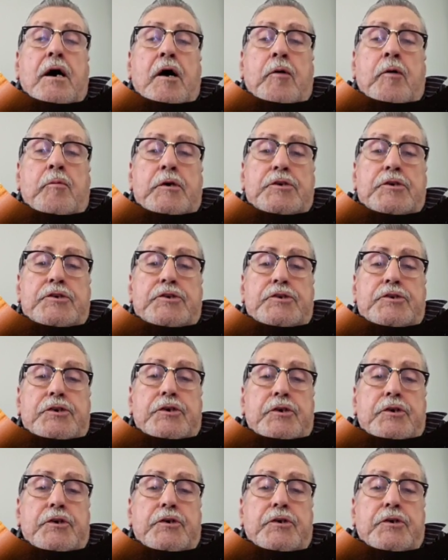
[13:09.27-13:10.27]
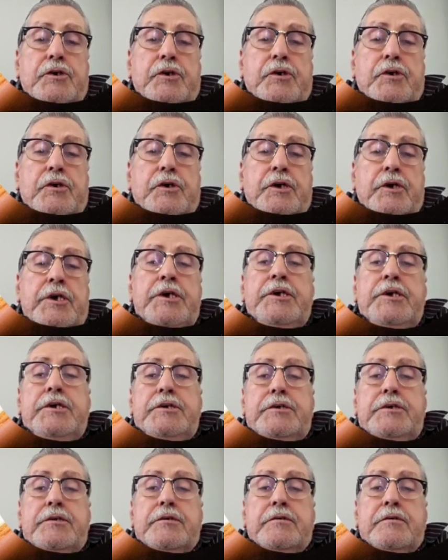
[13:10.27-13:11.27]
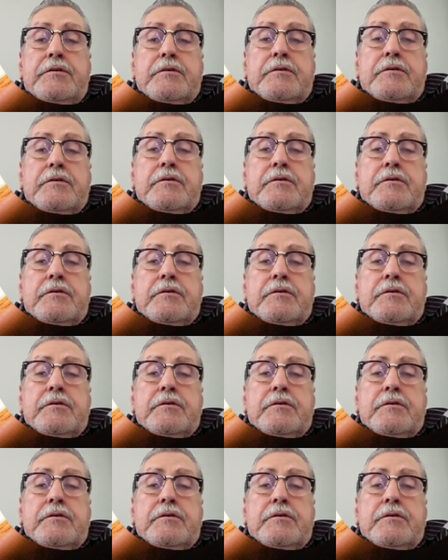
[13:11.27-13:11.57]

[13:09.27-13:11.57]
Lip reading: How much heat